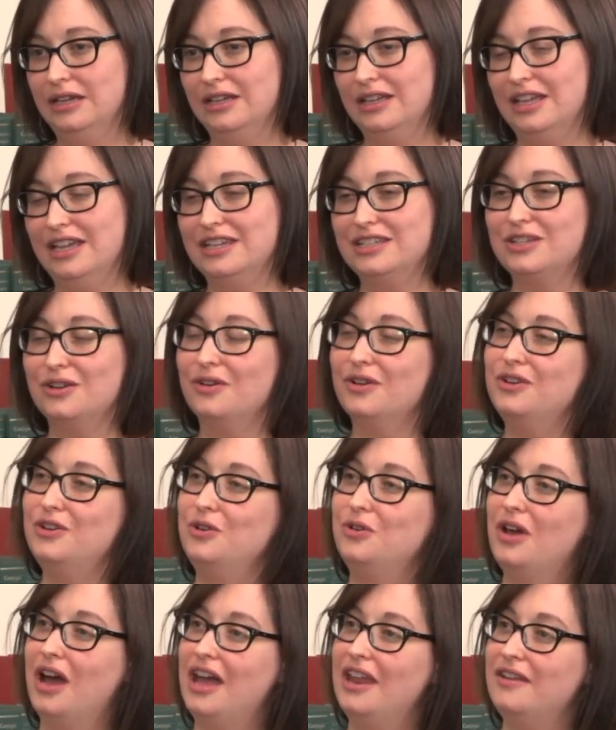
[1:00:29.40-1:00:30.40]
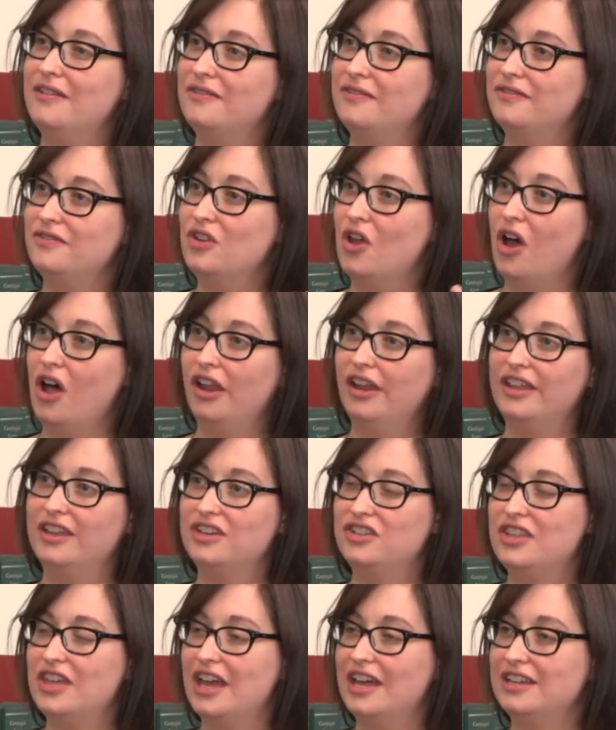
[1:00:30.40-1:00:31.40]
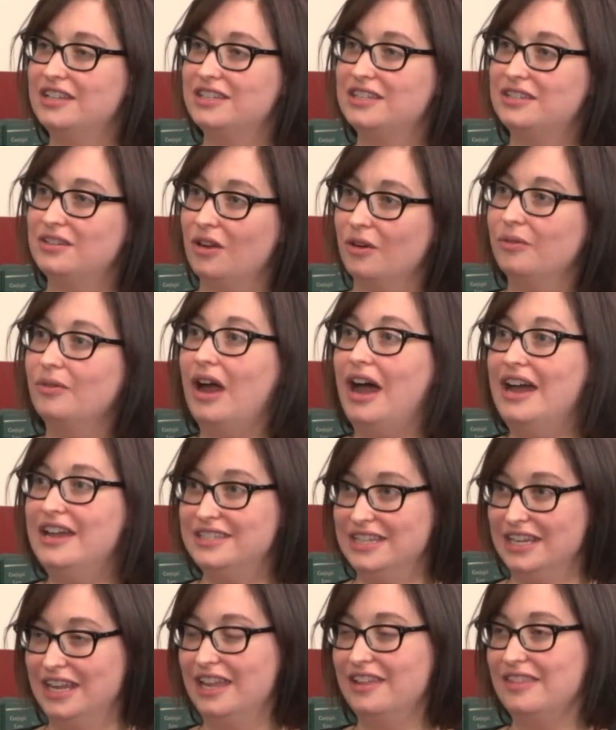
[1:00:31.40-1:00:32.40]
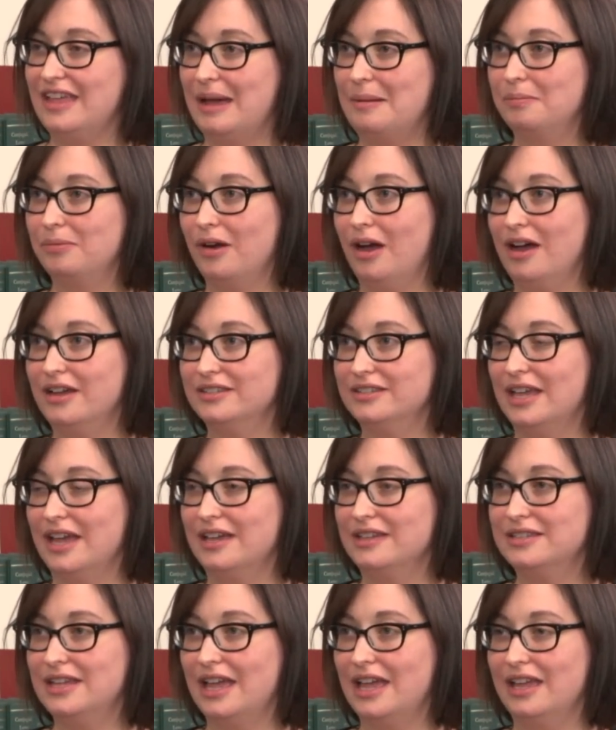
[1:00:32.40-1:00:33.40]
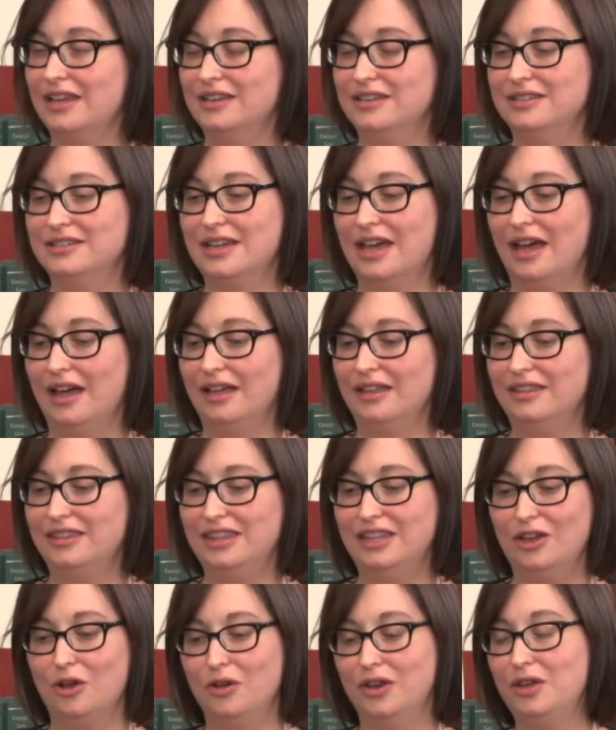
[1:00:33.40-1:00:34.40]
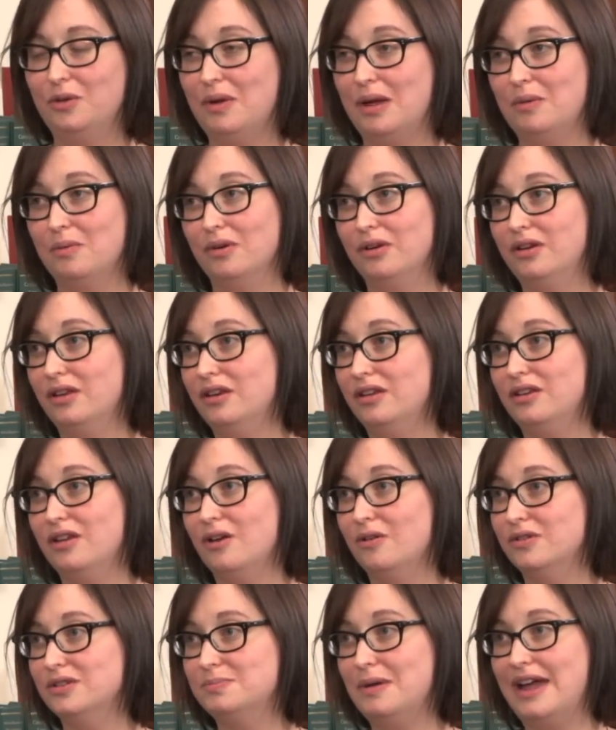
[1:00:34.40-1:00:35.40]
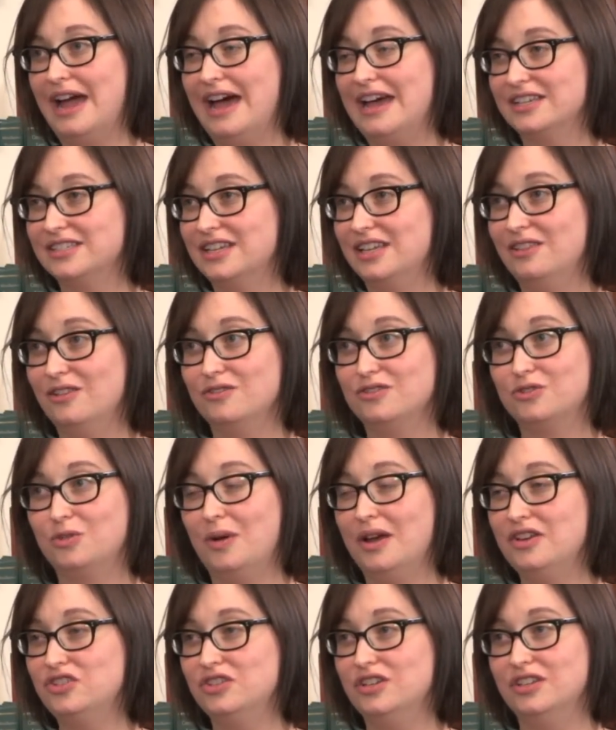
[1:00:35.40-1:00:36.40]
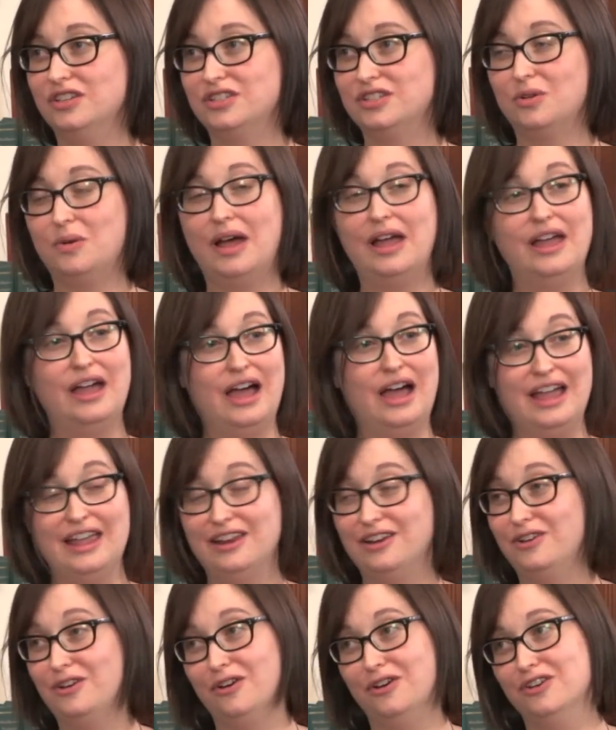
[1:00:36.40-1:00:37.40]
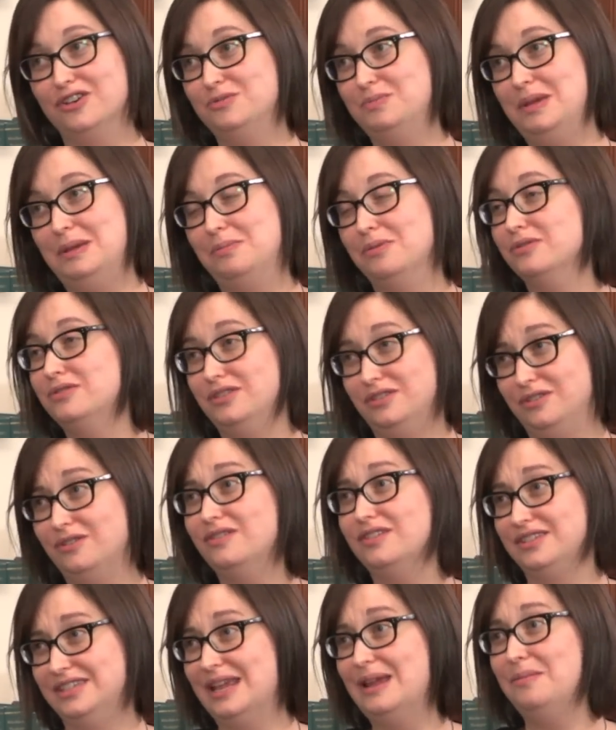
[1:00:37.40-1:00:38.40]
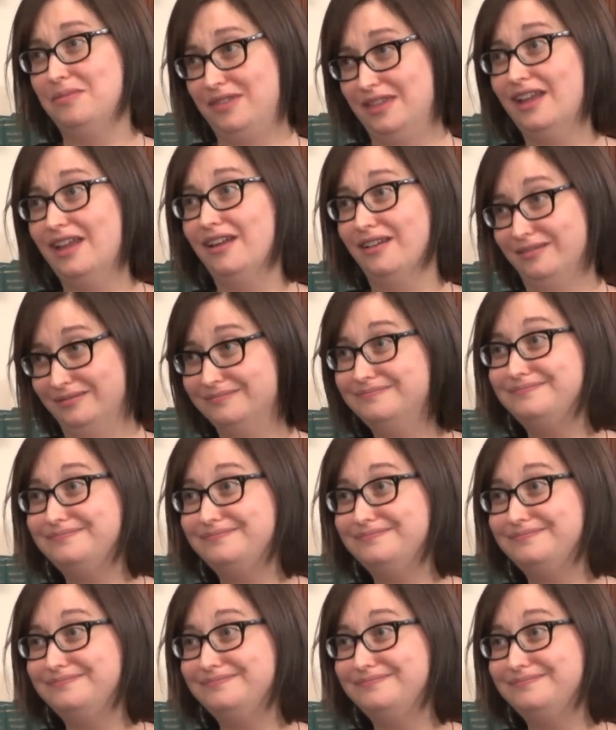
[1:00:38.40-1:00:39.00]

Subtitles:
is there a new kind of knowledge that's arising in that process? And the only way we're going to know is by asking those questions. So I encourage people to do the same thing.